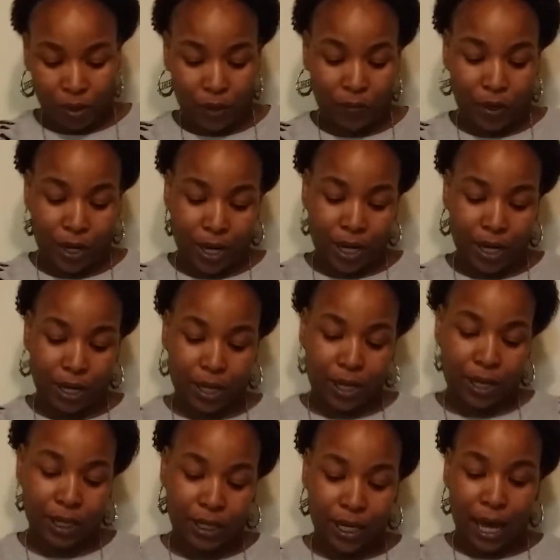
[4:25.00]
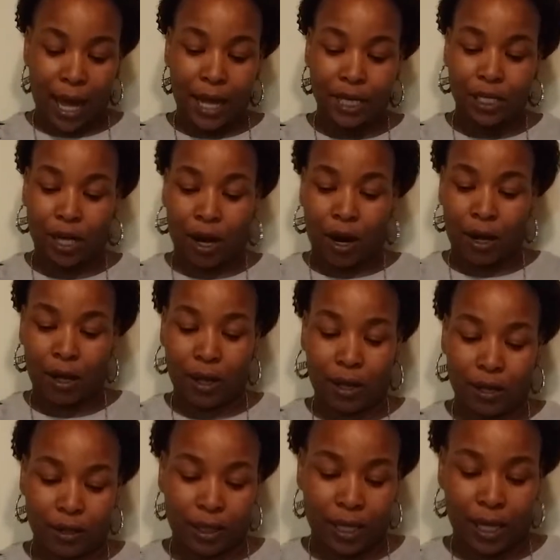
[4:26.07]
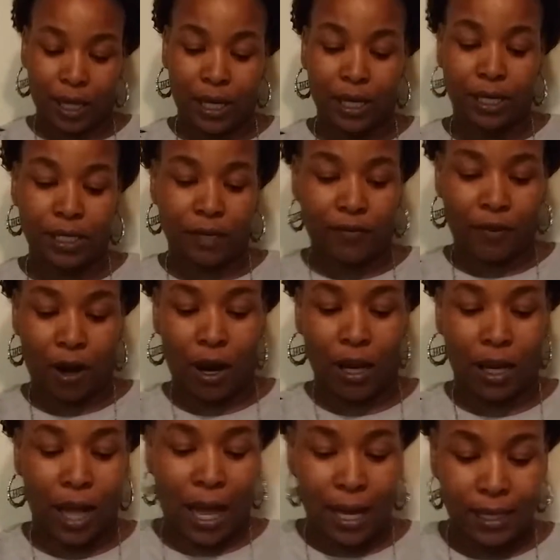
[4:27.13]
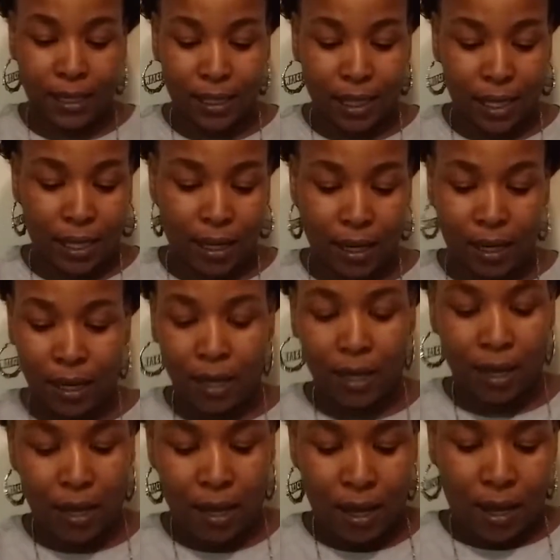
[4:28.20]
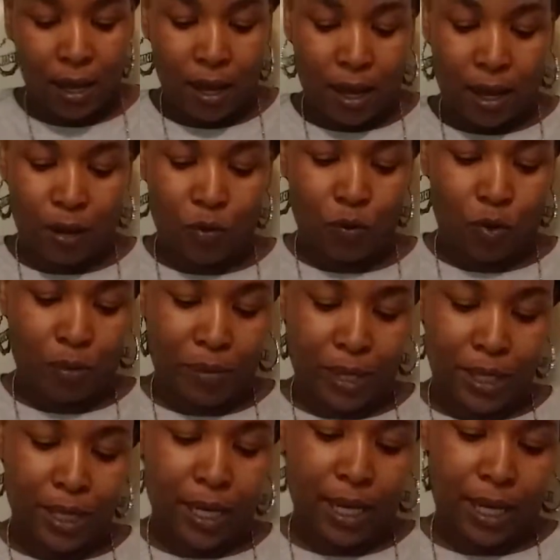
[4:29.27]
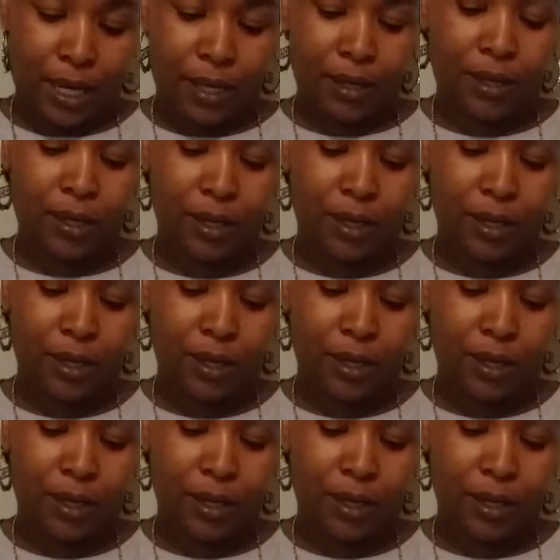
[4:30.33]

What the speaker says: we're gonna attach our the ends of our elastic, and we'll be done.